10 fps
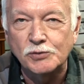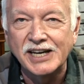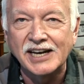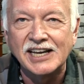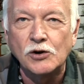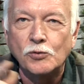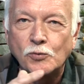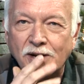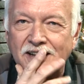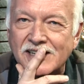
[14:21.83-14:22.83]
We've got to get
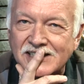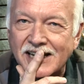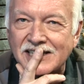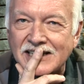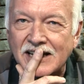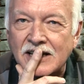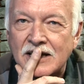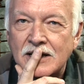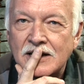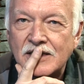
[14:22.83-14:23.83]
rid of this idea
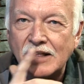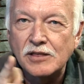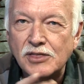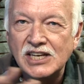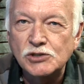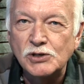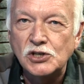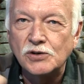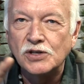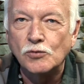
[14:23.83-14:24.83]
that the things we
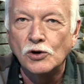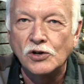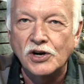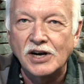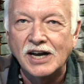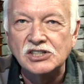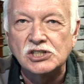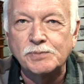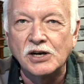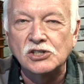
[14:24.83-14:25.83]
do in the world are
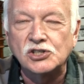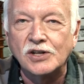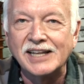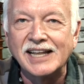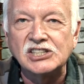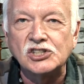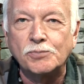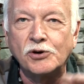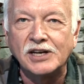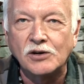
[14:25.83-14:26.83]
unspiritual unless you're
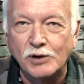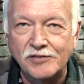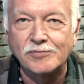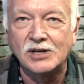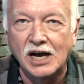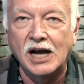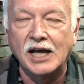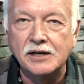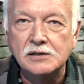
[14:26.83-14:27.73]
pointed away from God.